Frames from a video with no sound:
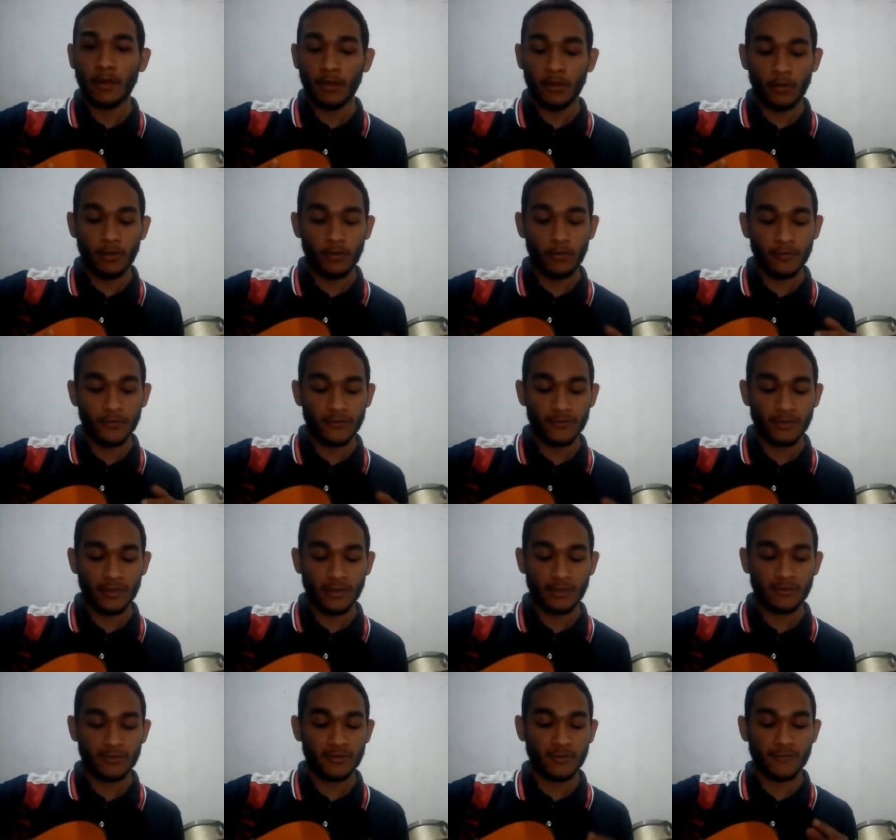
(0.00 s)
on the
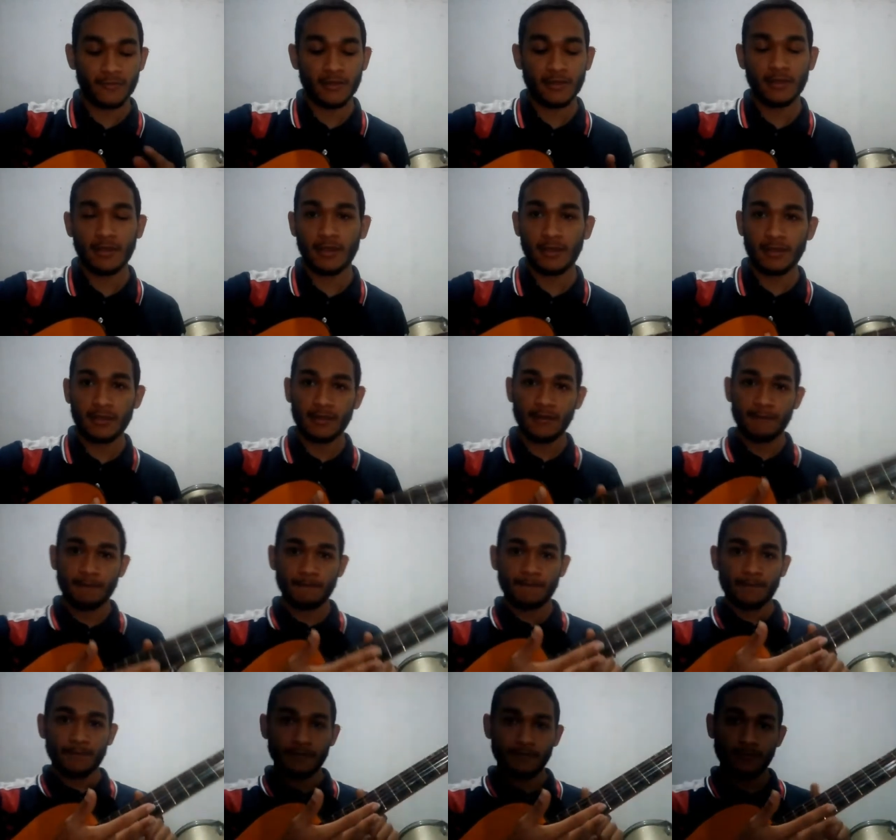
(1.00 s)
sides of the neck,
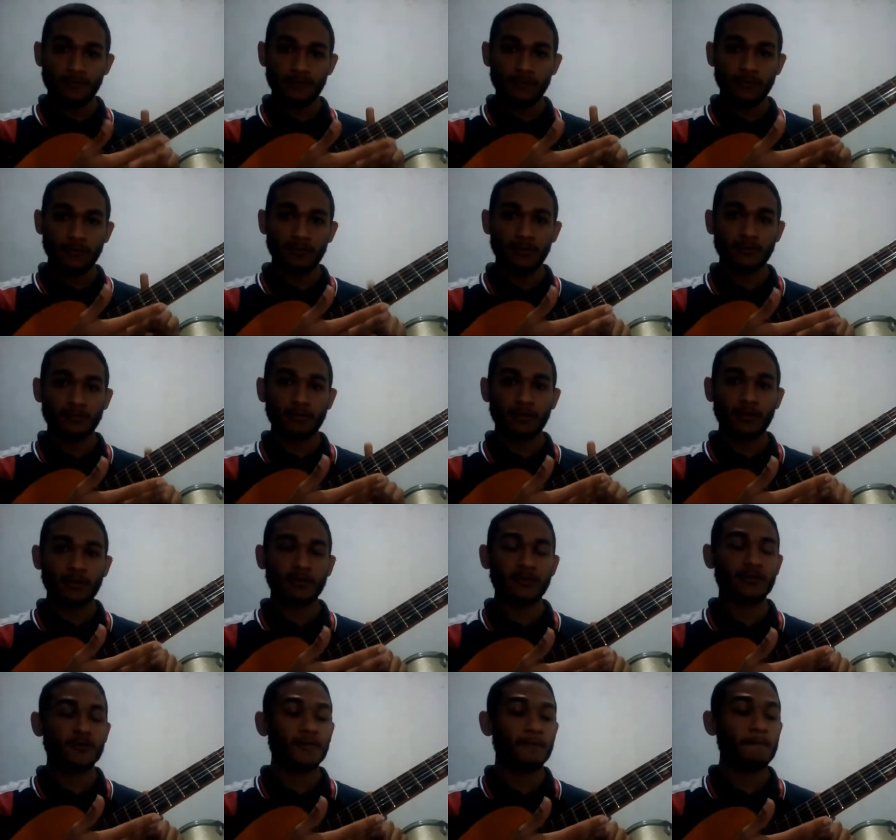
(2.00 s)
these
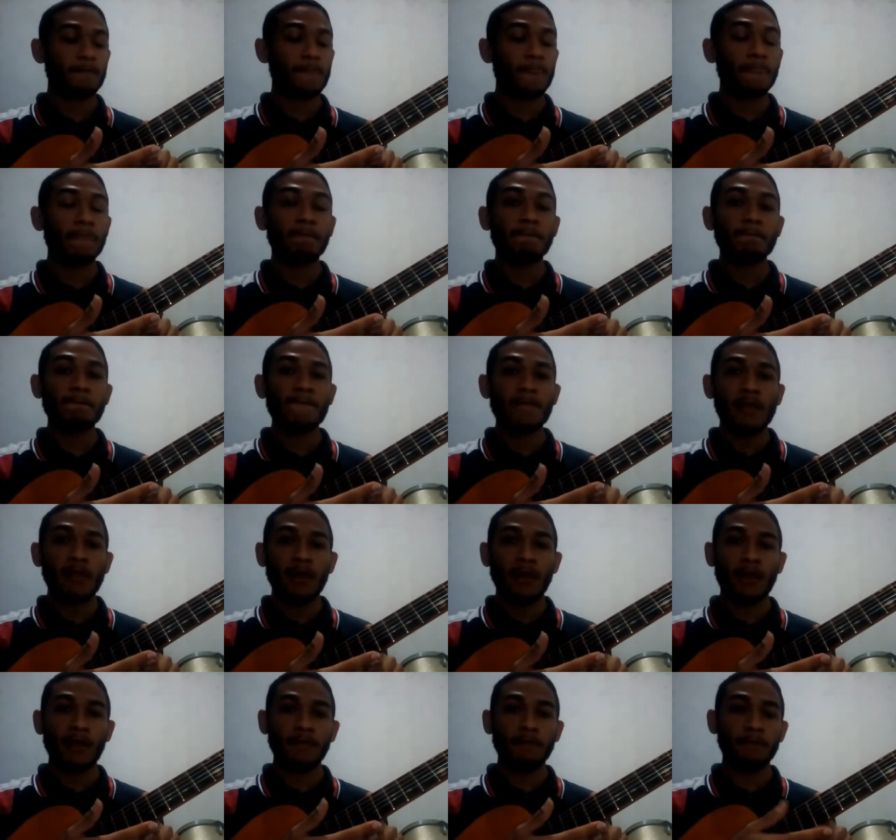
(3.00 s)
parts,
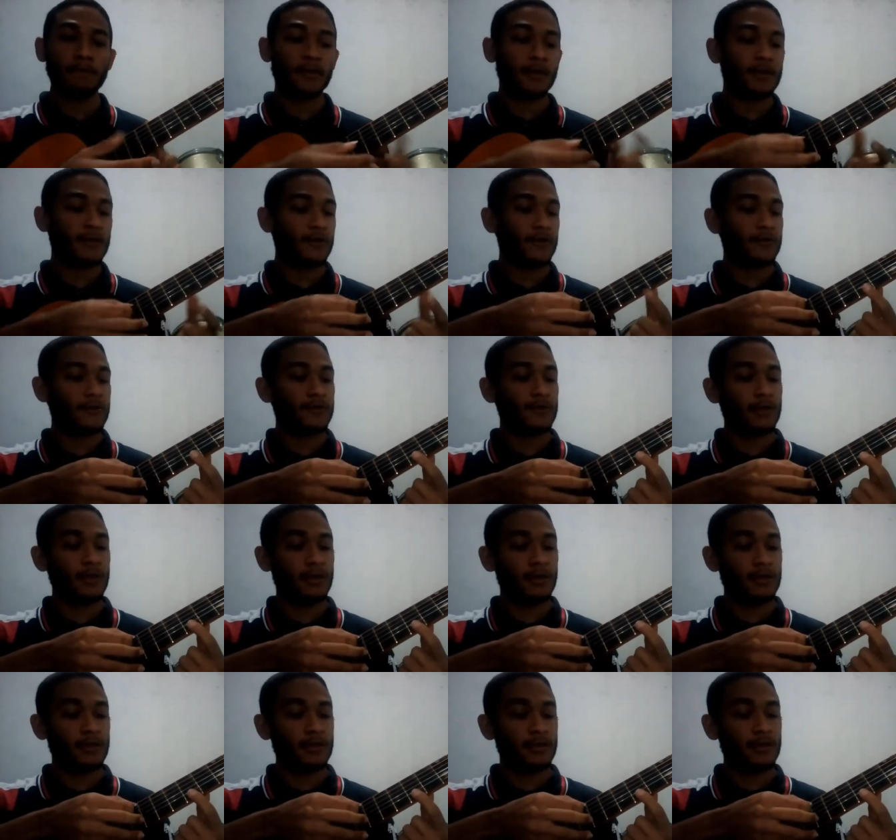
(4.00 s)
and because
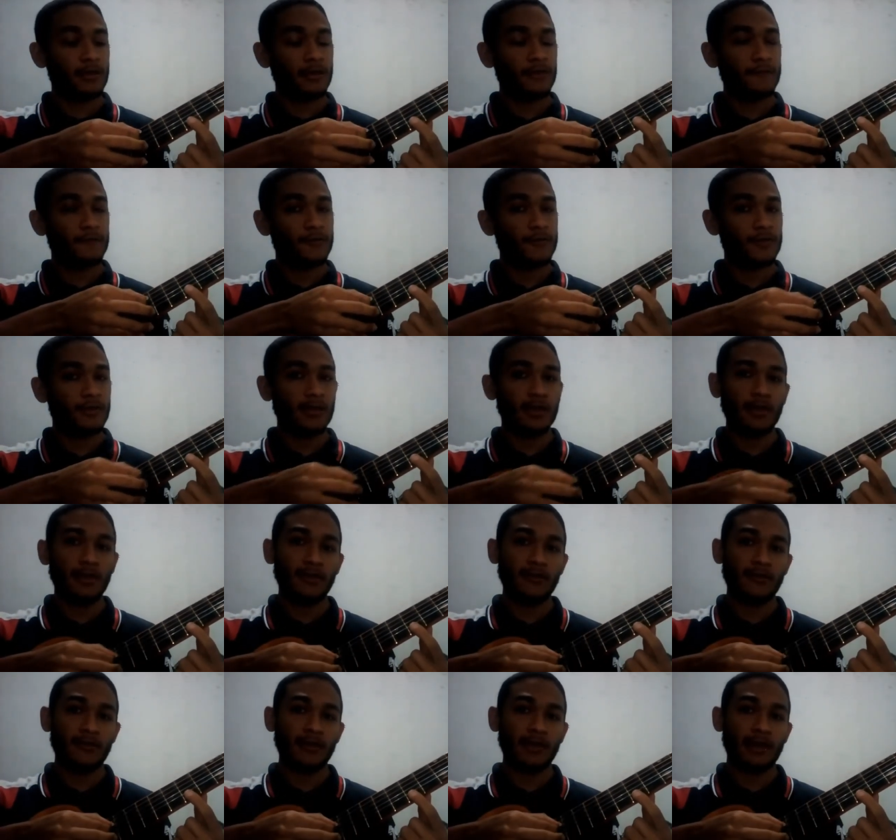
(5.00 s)
it leaves
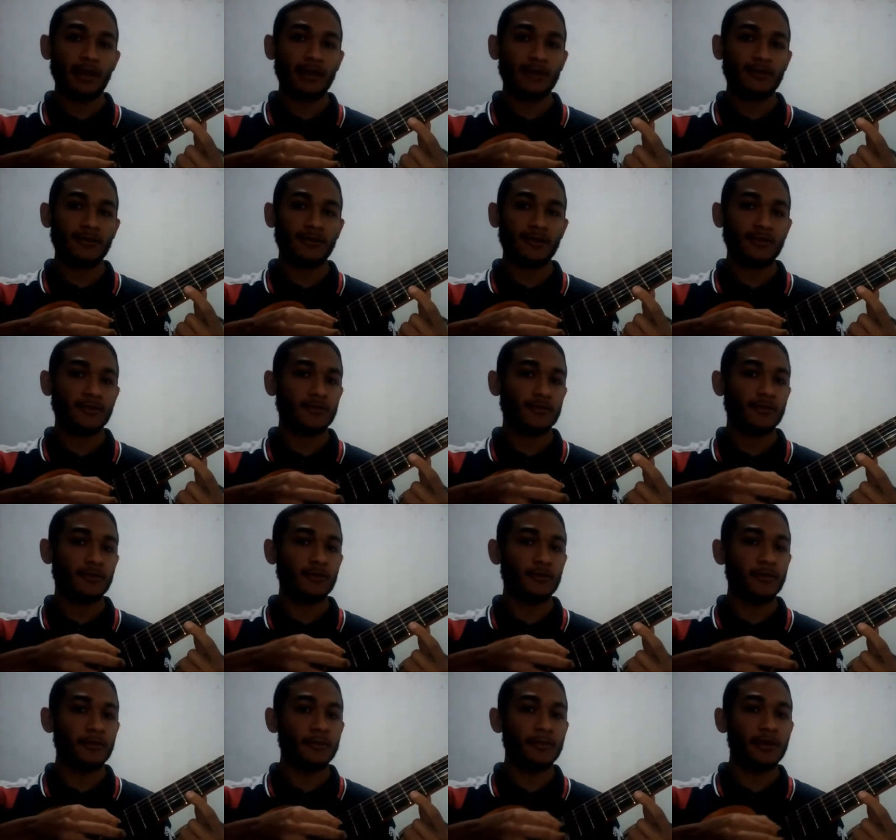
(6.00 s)
easy access to
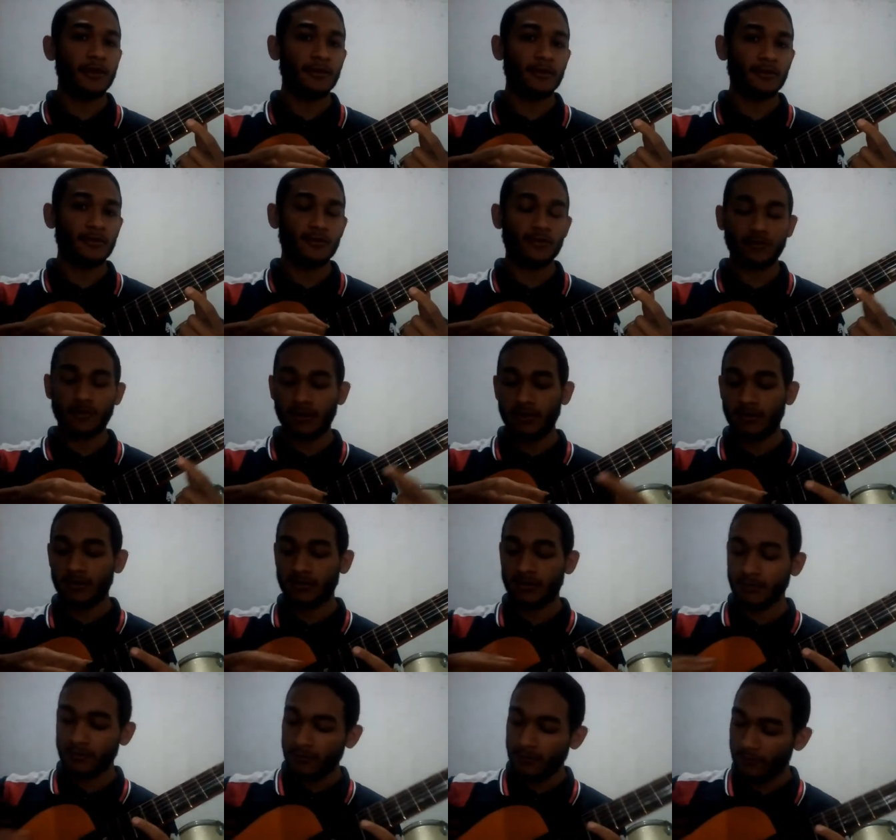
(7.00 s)
the middle strings
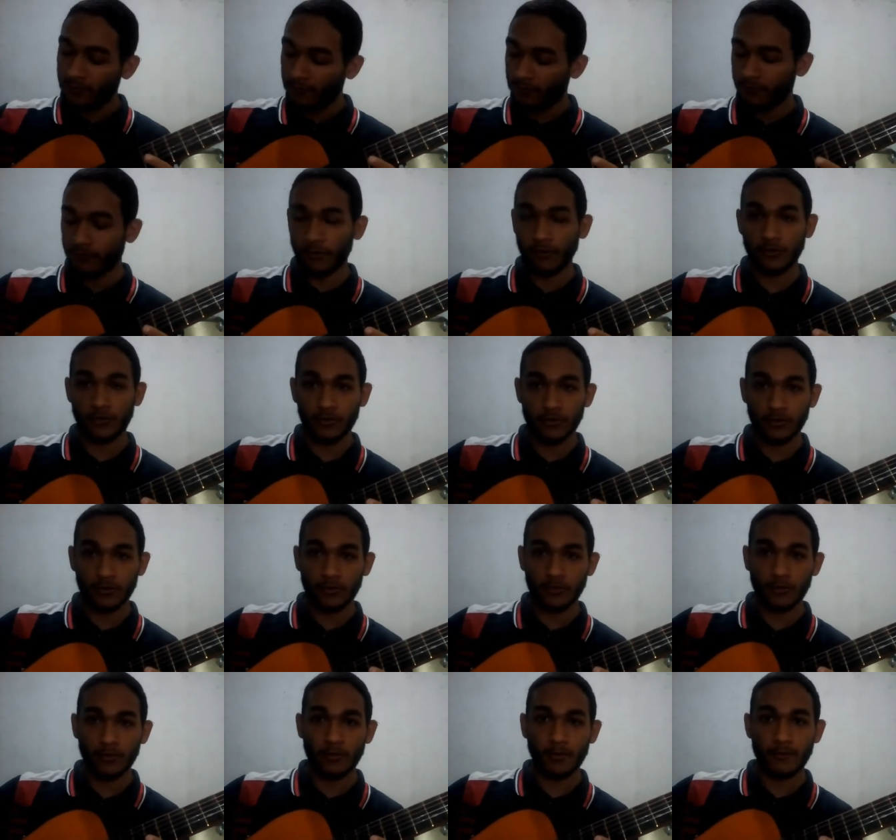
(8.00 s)
for you
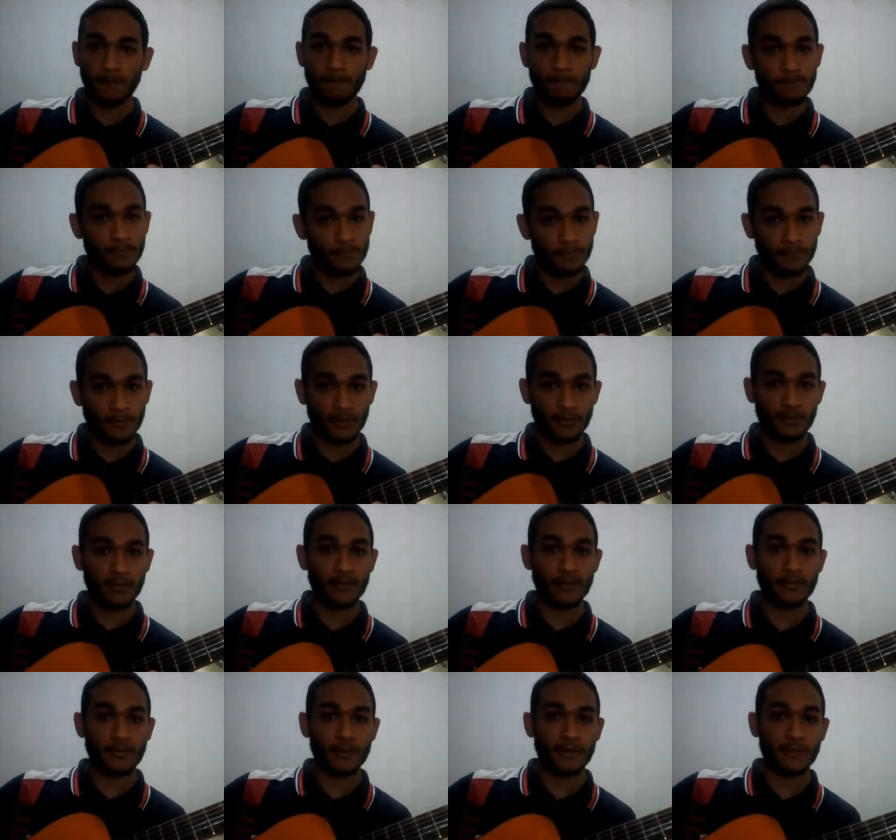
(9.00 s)
to put
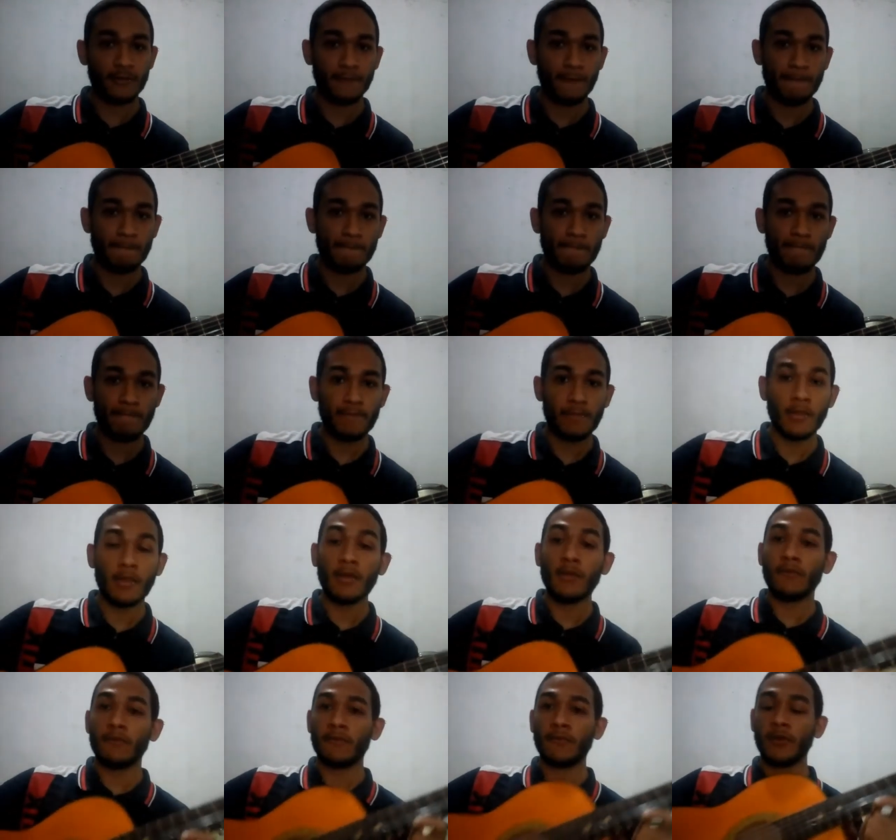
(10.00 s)
them on.
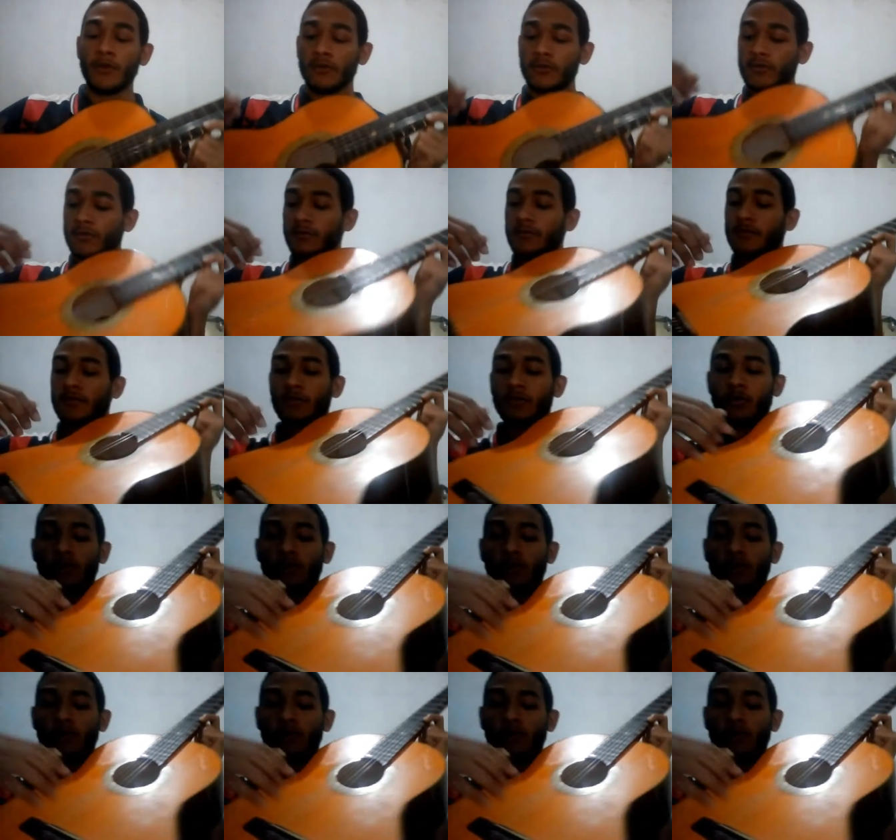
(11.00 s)
First, you